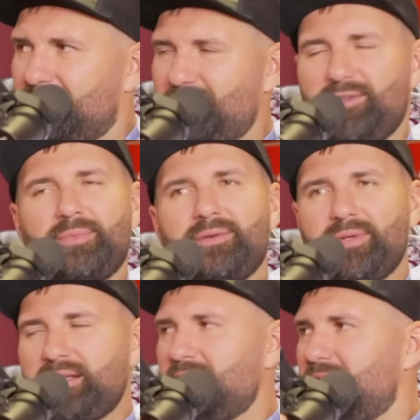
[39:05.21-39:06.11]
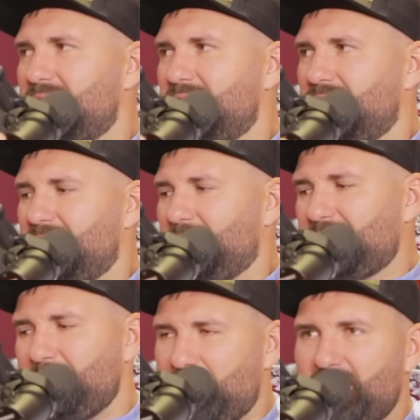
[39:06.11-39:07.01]
Should have been a win.
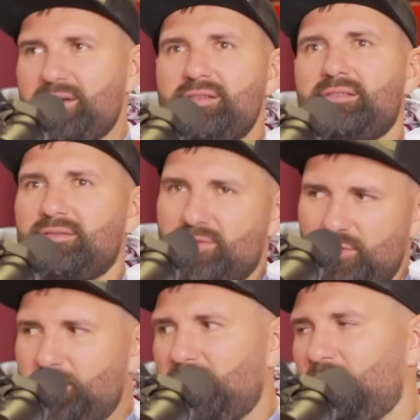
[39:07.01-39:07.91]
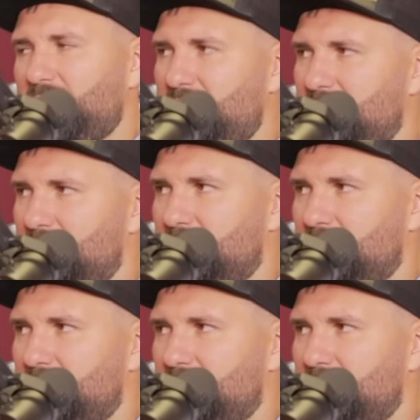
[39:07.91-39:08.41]
But the Bears should be a win.